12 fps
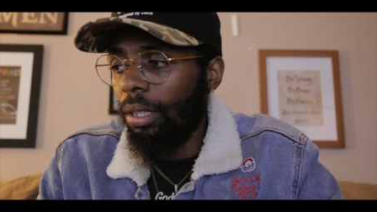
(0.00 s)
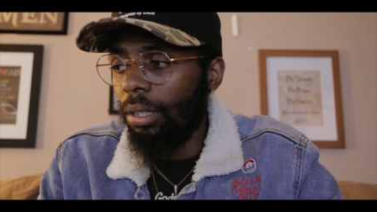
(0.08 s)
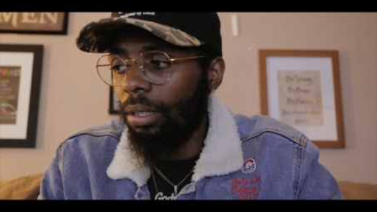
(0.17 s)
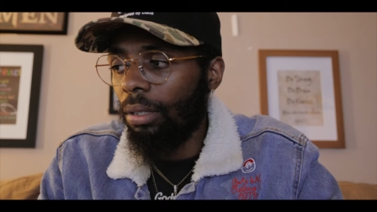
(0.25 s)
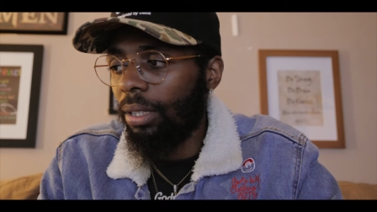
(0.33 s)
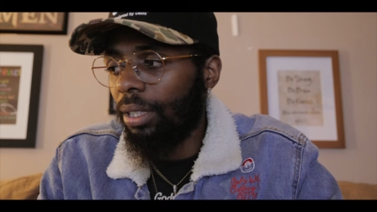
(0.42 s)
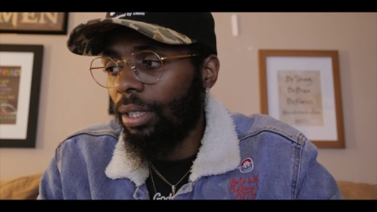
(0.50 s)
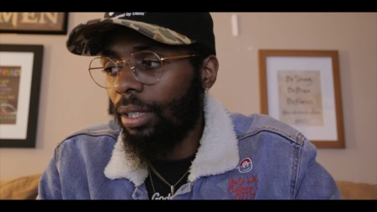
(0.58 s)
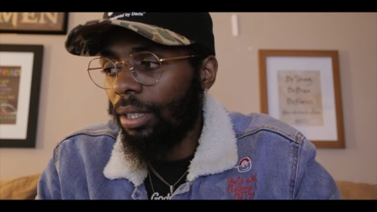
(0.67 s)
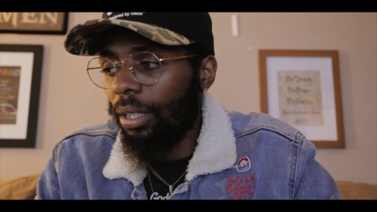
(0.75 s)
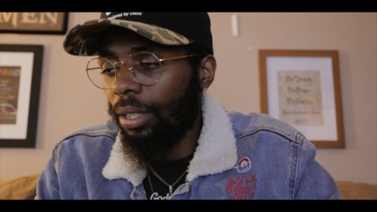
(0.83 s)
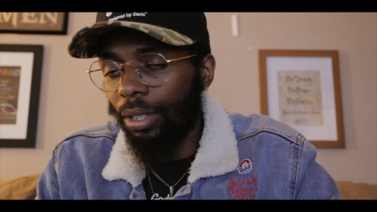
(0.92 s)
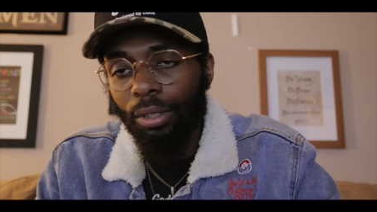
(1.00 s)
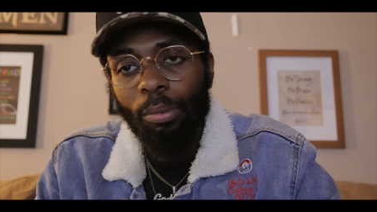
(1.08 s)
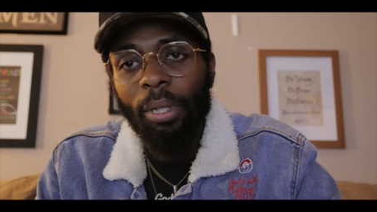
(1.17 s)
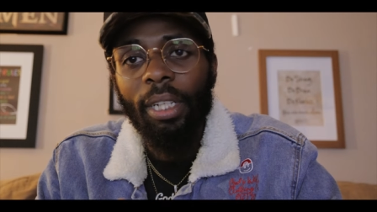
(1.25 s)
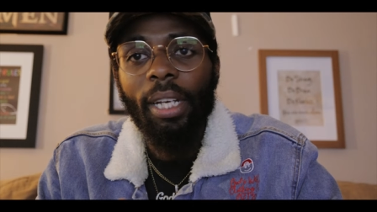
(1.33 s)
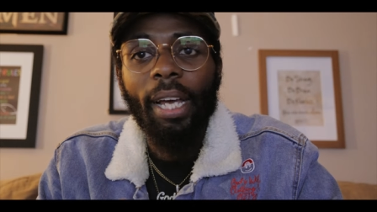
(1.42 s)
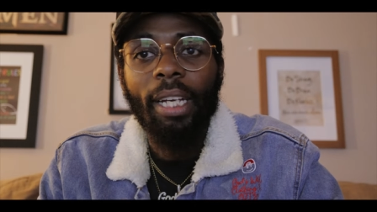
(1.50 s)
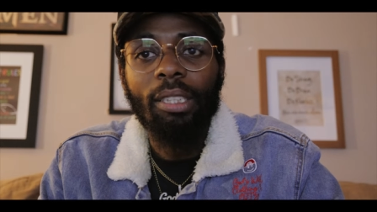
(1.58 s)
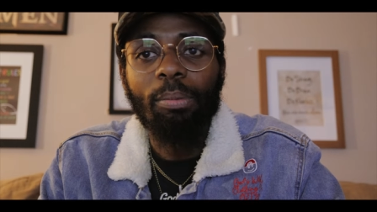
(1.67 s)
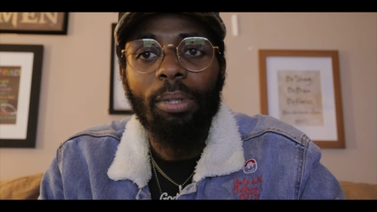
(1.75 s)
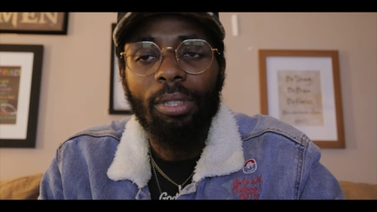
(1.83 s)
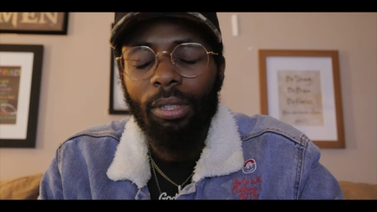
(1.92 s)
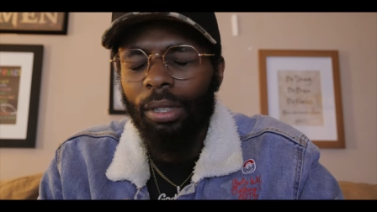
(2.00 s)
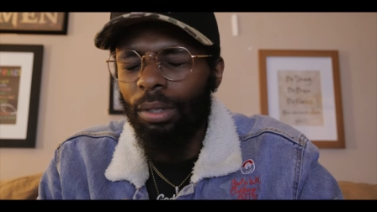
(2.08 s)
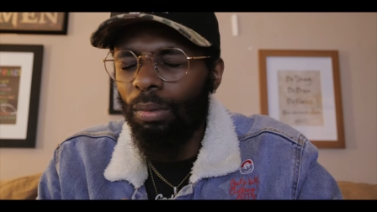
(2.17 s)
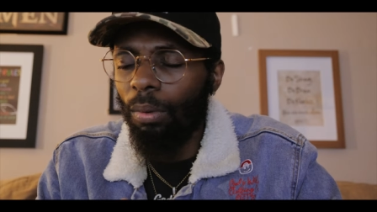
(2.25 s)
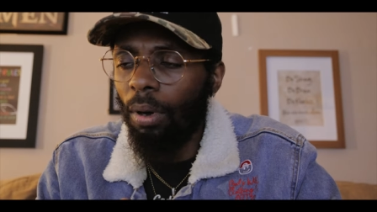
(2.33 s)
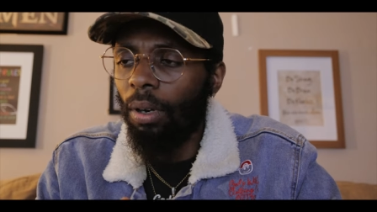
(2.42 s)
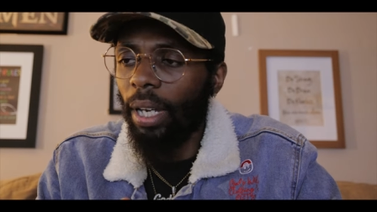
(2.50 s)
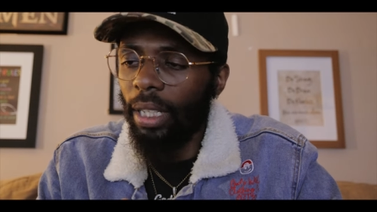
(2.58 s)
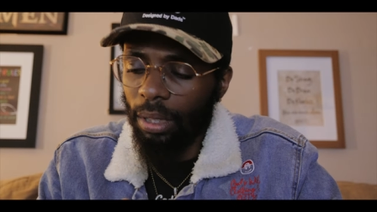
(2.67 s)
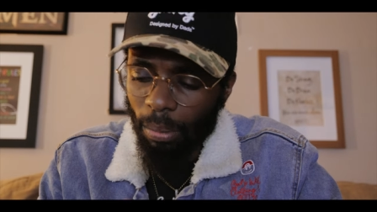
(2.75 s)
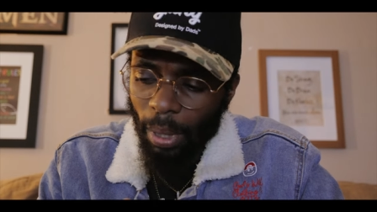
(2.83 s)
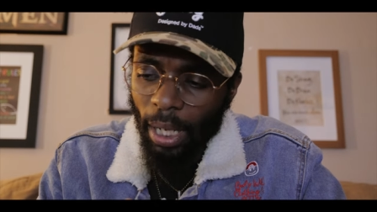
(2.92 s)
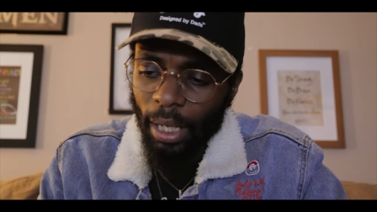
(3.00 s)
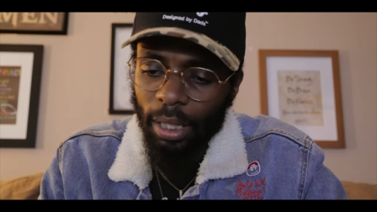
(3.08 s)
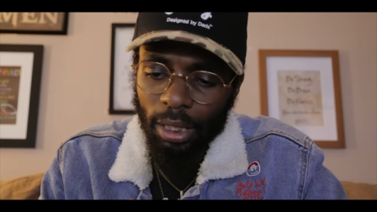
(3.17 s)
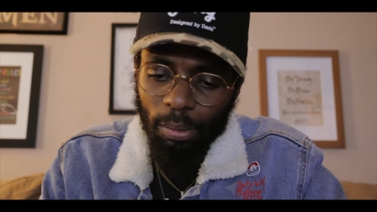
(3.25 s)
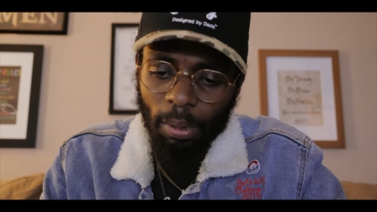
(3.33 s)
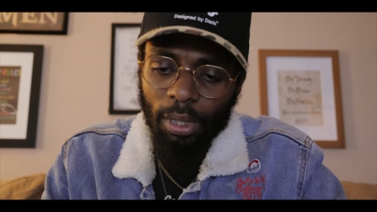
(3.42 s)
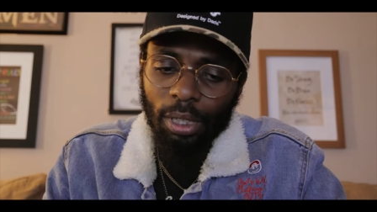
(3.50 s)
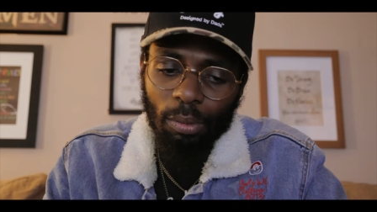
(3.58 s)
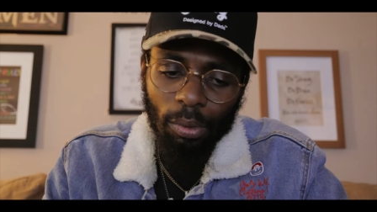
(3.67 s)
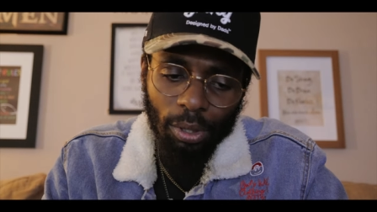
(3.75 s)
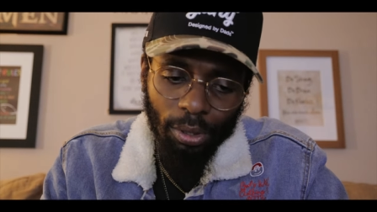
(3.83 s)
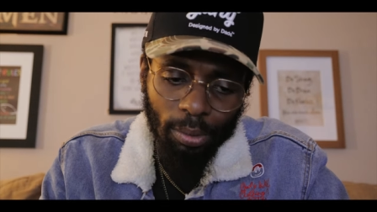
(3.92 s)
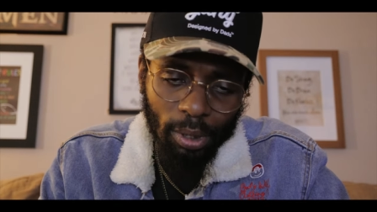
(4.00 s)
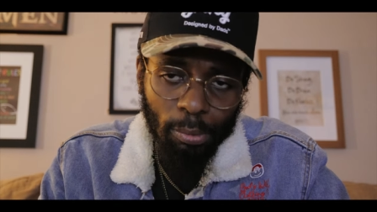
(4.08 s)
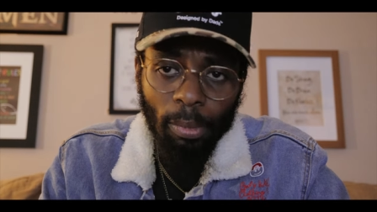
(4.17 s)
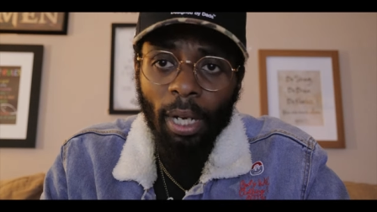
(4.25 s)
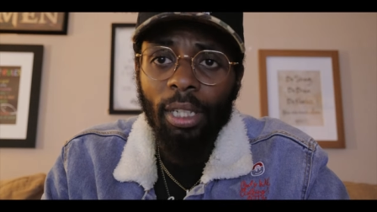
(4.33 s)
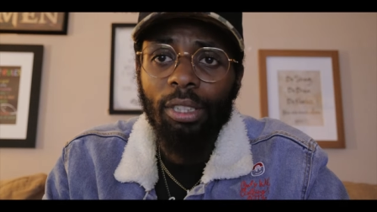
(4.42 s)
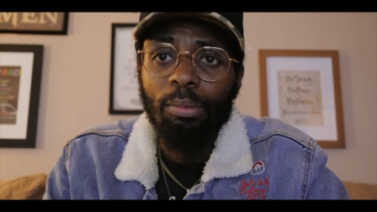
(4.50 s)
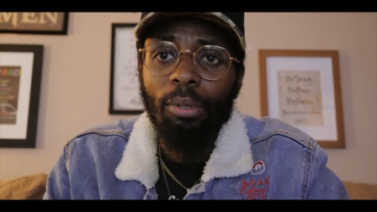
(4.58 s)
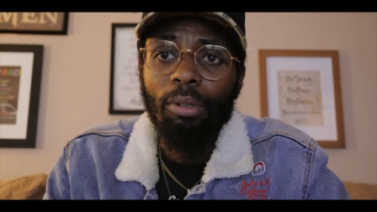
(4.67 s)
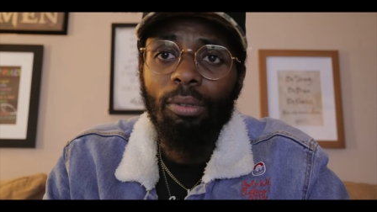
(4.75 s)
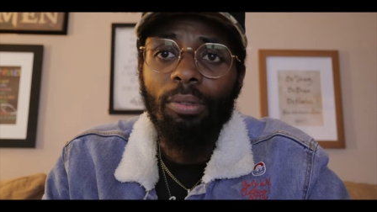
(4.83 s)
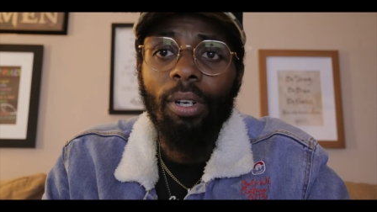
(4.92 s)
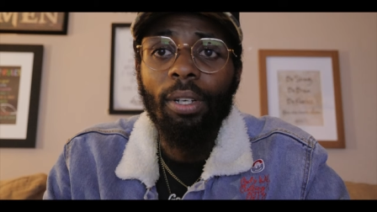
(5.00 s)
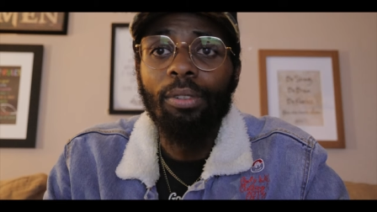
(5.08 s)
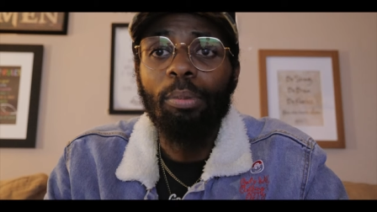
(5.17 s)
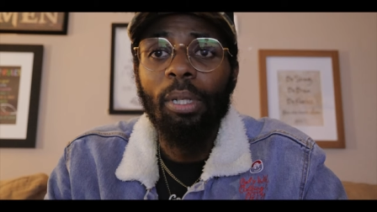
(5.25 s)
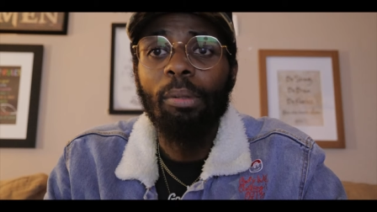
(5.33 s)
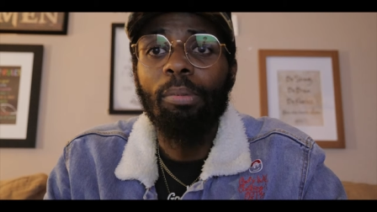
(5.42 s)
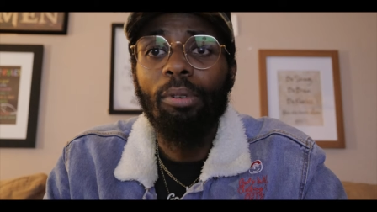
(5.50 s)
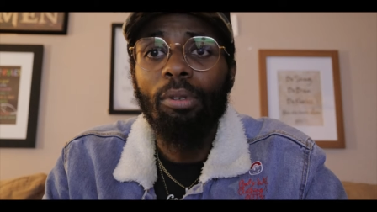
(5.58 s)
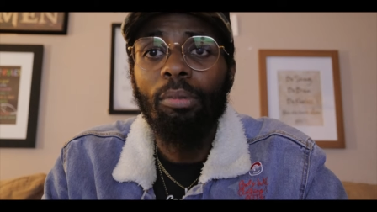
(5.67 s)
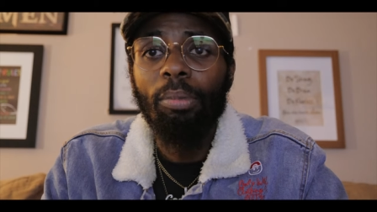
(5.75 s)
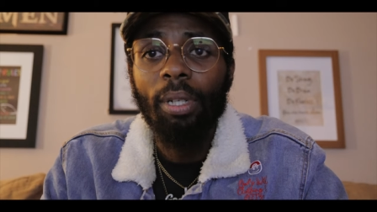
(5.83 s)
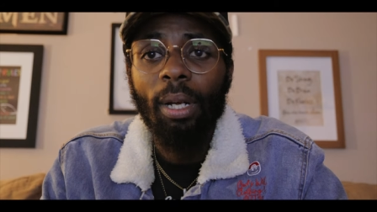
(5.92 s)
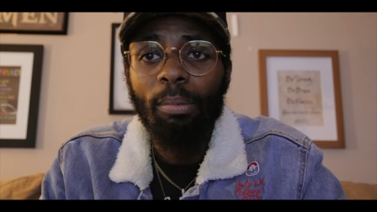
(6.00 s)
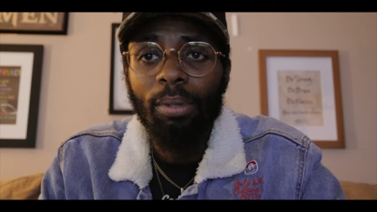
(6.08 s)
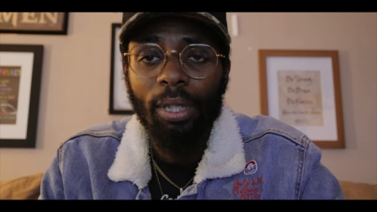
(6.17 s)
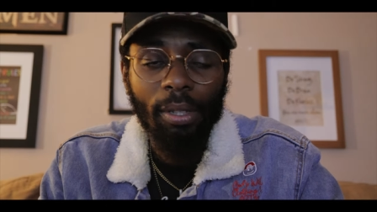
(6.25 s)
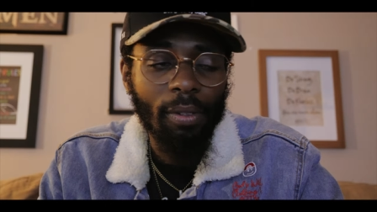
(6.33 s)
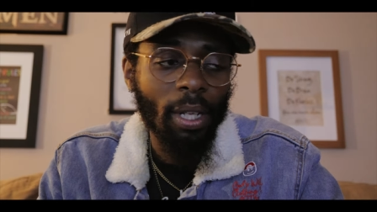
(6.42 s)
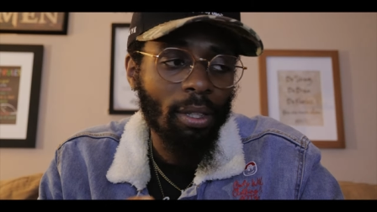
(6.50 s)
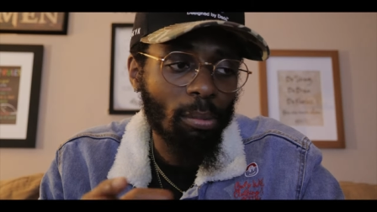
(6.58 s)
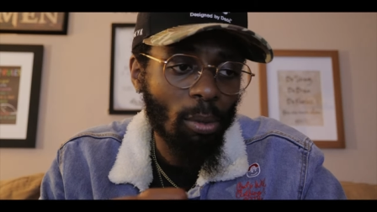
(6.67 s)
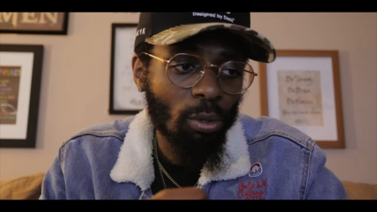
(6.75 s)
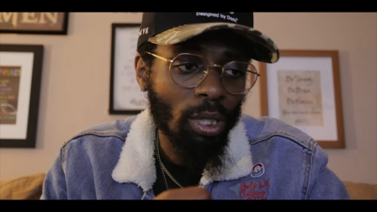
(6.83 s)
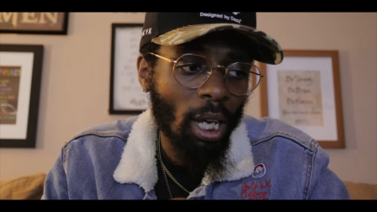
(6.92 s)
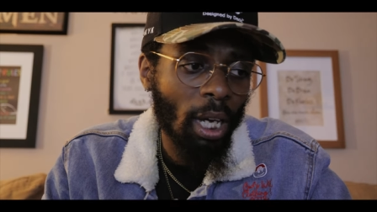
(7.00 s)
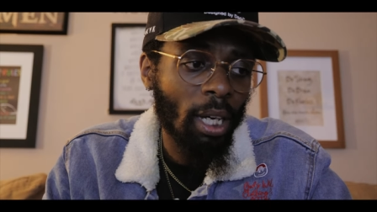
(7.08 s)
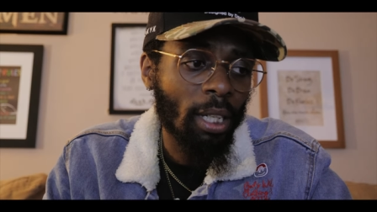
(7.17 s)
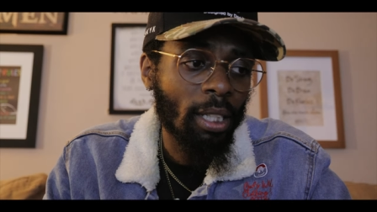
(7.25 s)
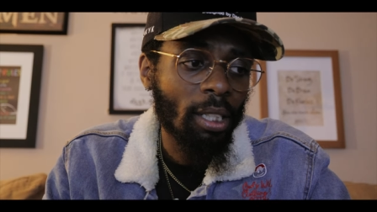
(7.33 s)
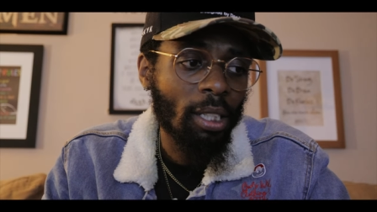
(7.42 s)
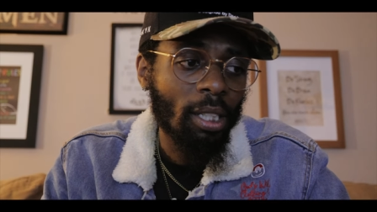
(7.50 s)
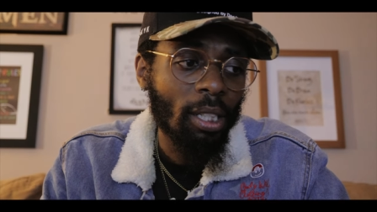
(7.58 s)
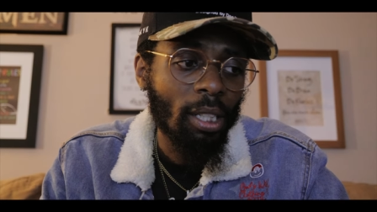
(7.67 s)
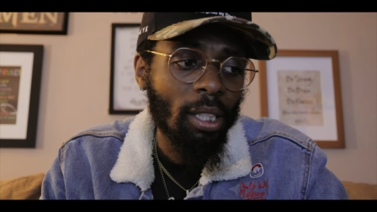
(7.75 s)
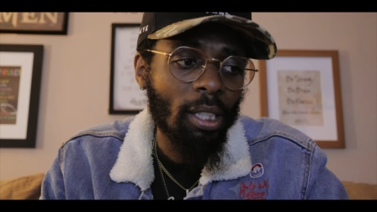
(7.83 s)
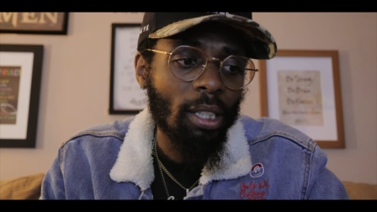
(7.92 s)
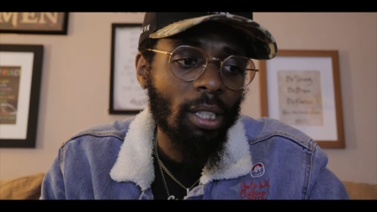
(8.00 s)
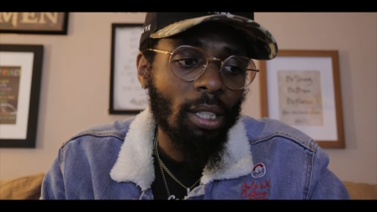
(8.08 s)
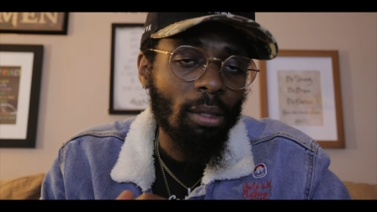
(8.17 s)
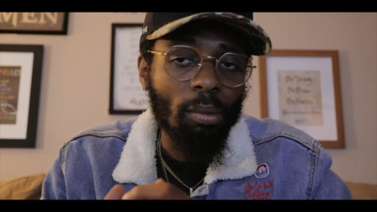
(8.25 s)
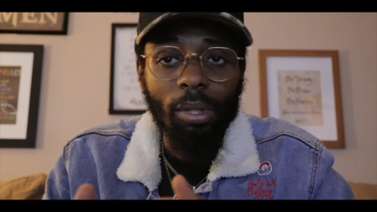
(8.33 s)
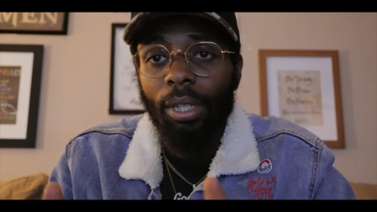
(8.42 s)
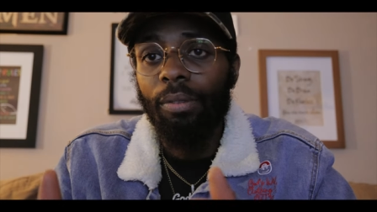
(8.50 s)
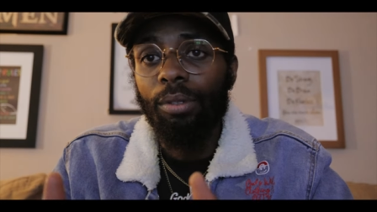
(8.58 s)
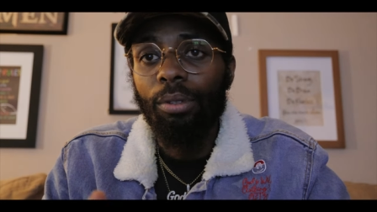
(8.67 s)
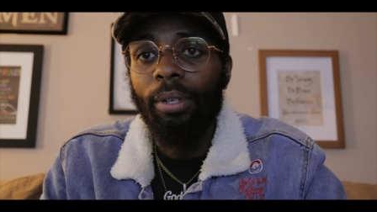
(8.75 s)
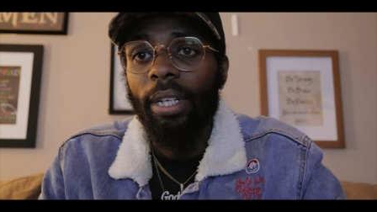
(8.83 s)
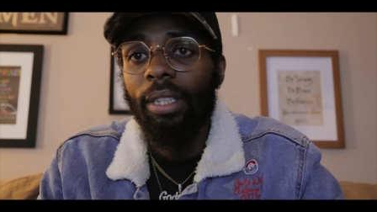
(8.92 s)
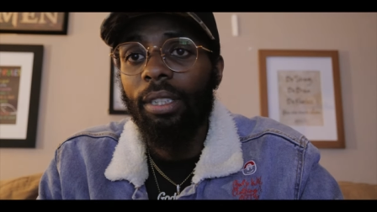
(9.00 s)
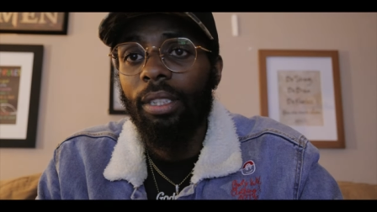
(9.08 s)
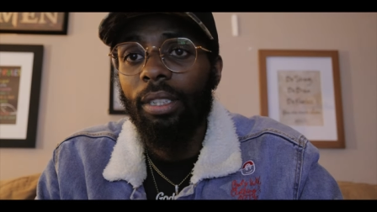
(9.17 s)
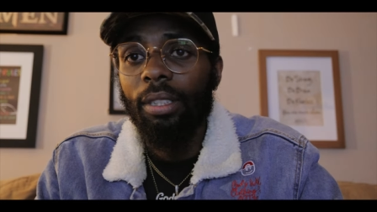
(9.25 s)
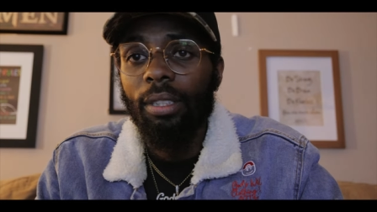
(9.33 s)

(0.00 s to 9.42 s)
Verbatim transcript: you know, it's so many aspects of this walk as a man, especially when you're responsible for other people. But I believe that the Most High will give you grace.